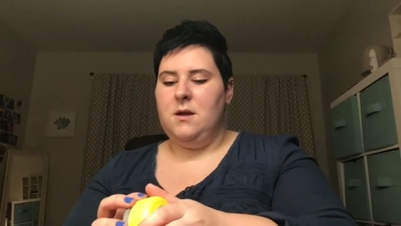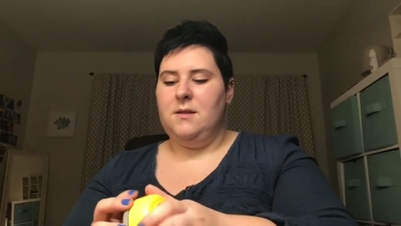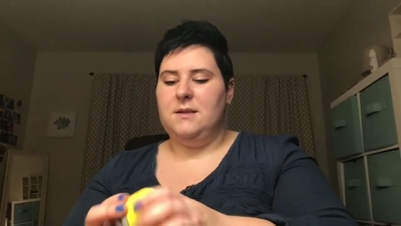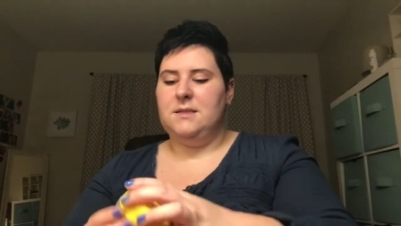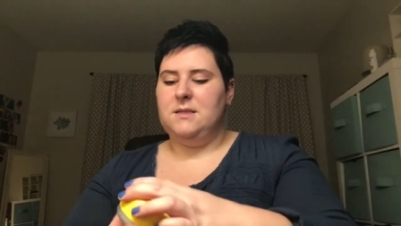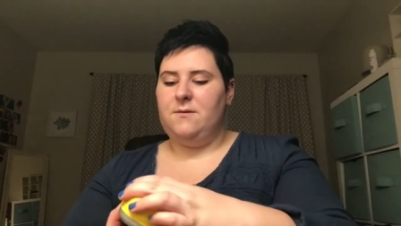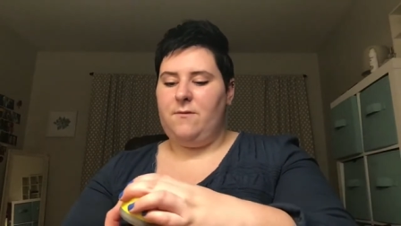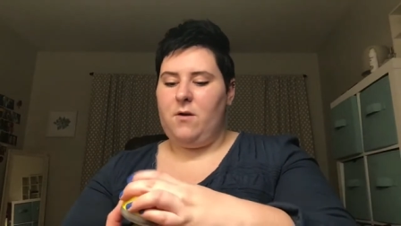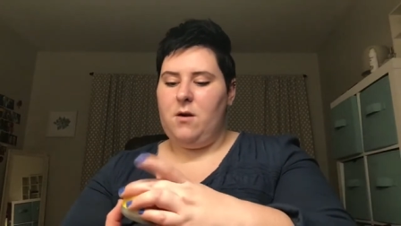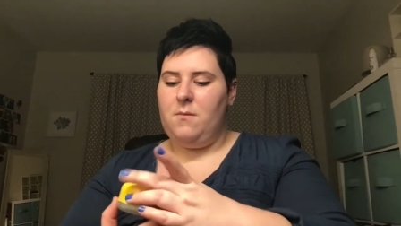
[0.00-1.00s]
this is
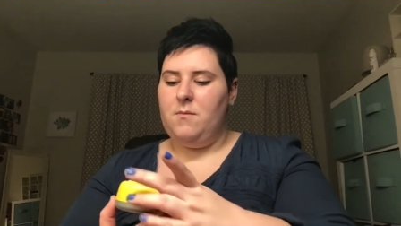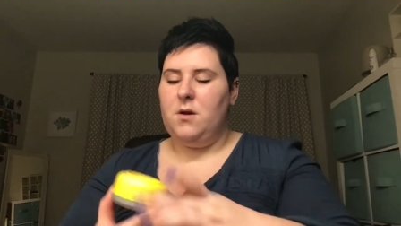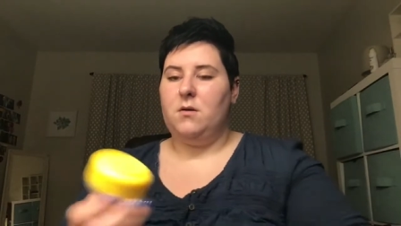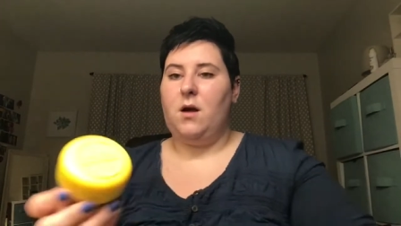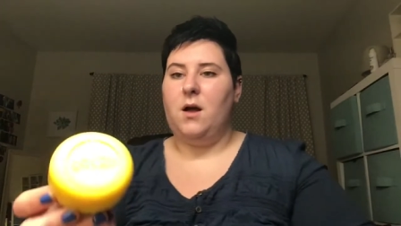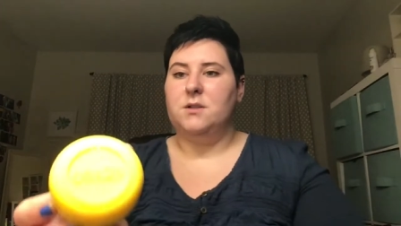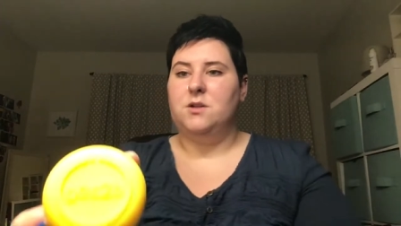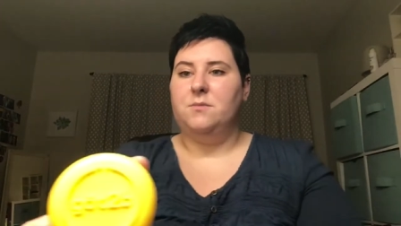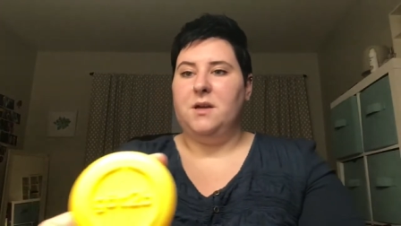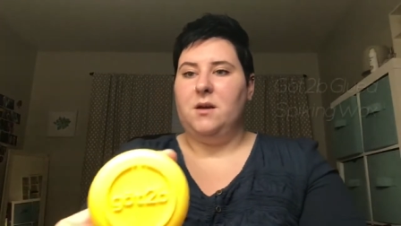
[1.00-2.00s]
from
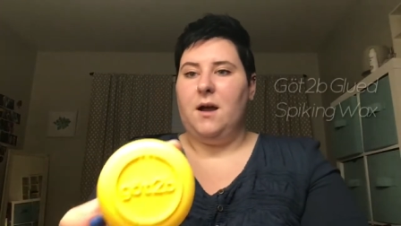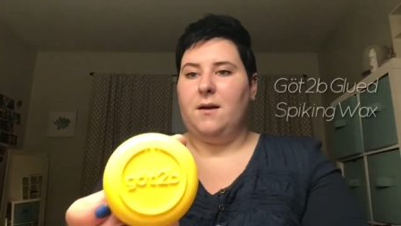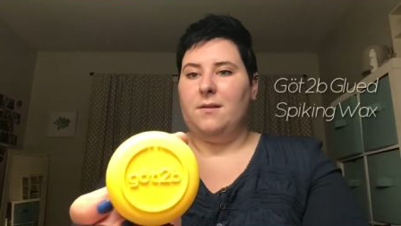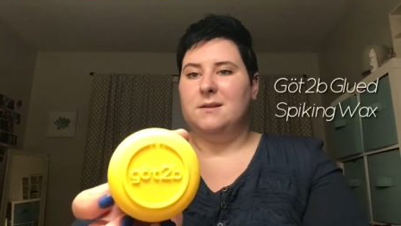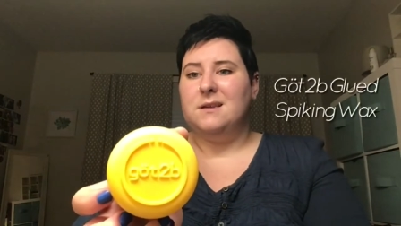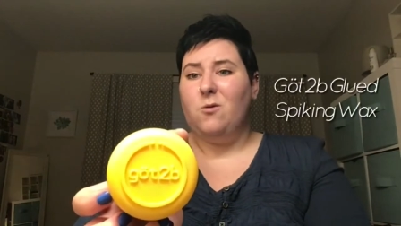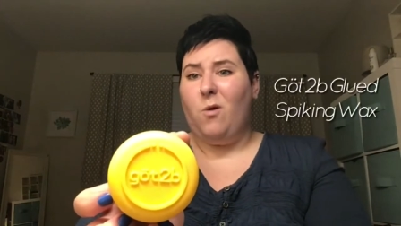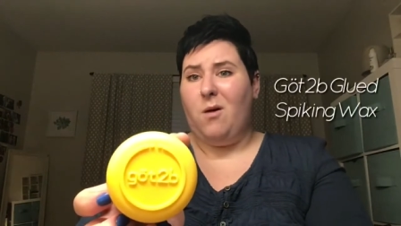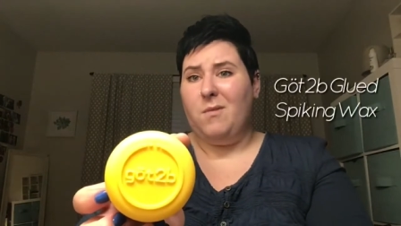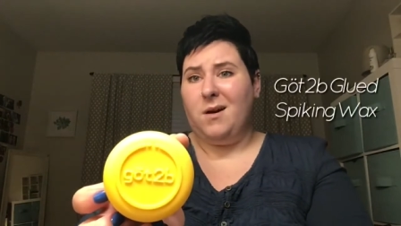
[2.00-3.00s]
Göt2b. I got this at
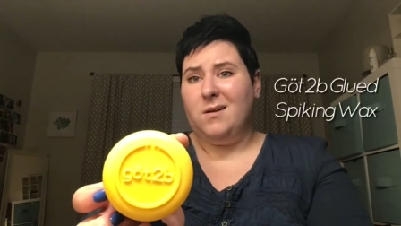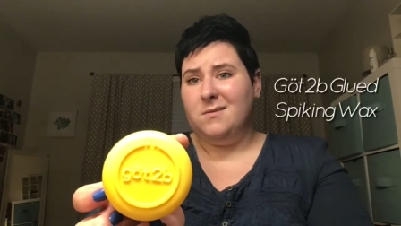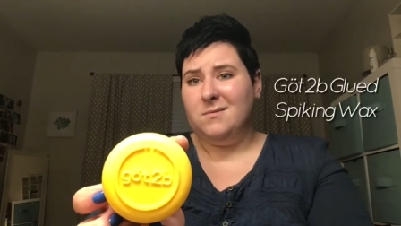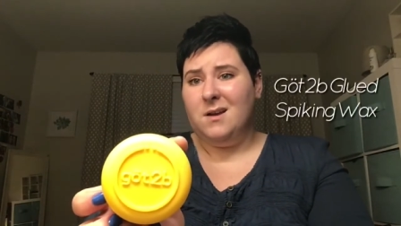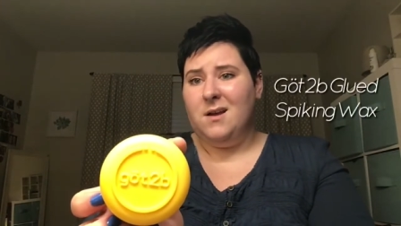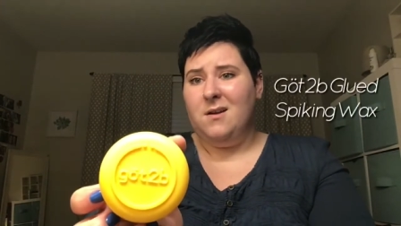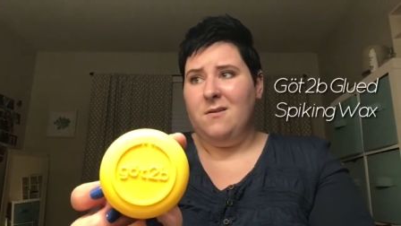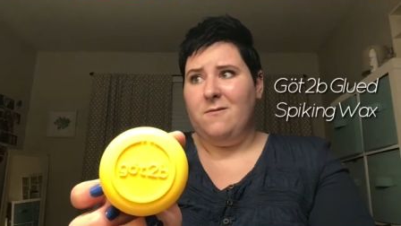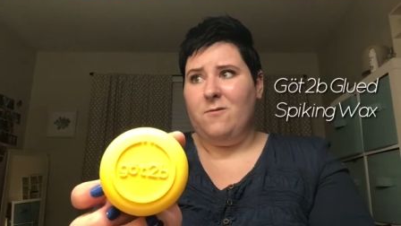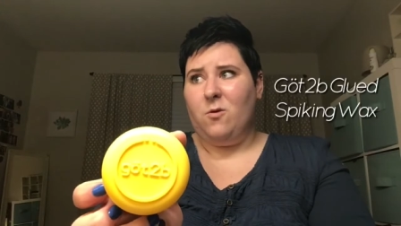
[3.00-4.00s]
Walmart
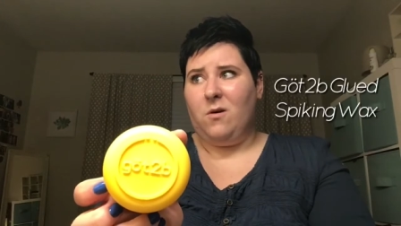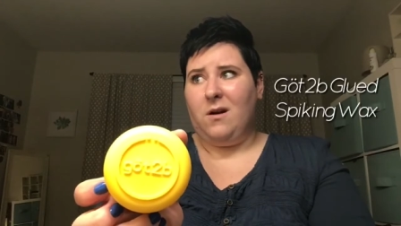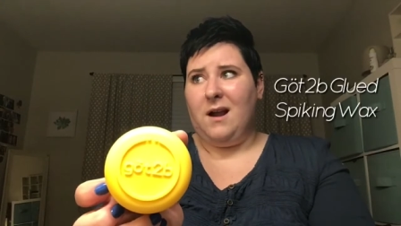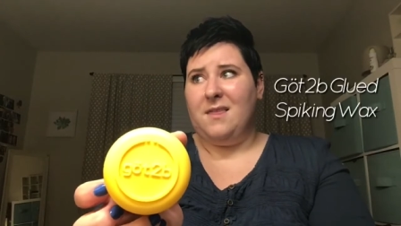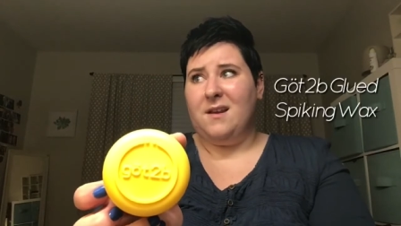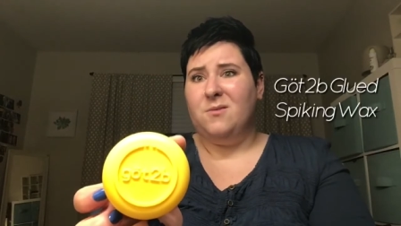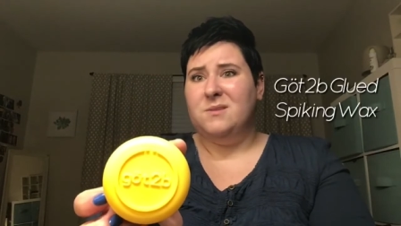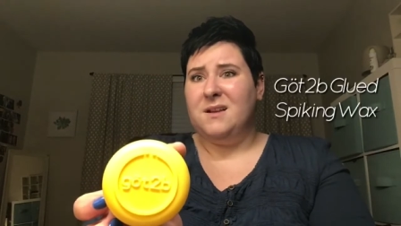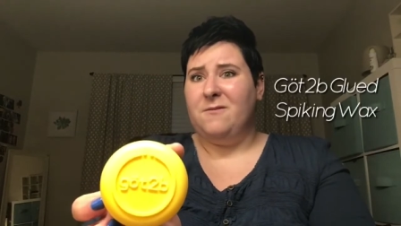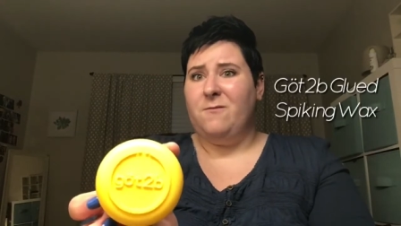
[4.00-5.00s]
for, I think it
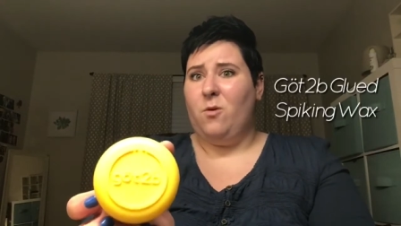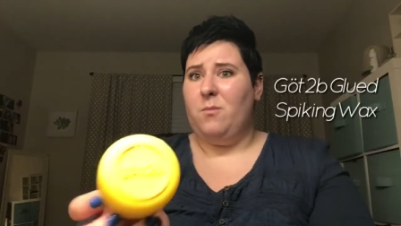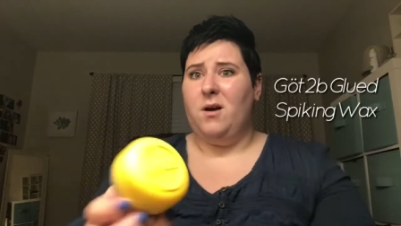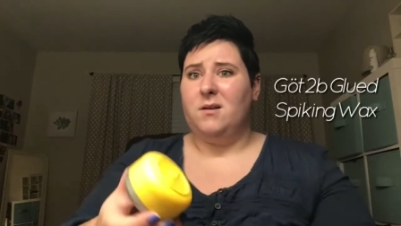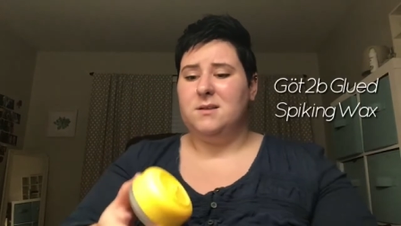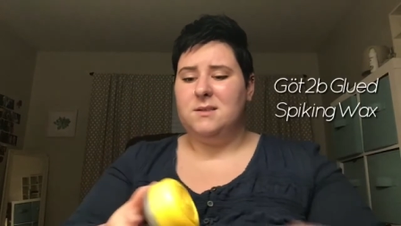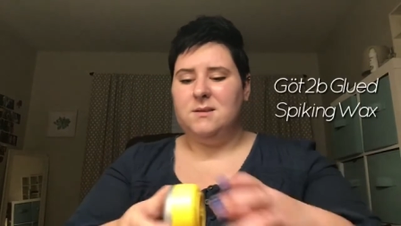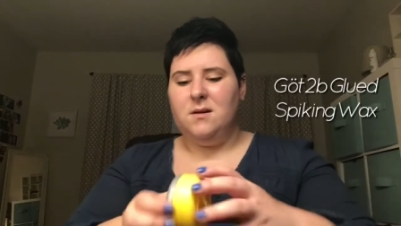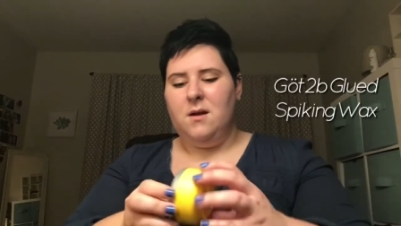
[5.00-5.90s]
was like four bucks.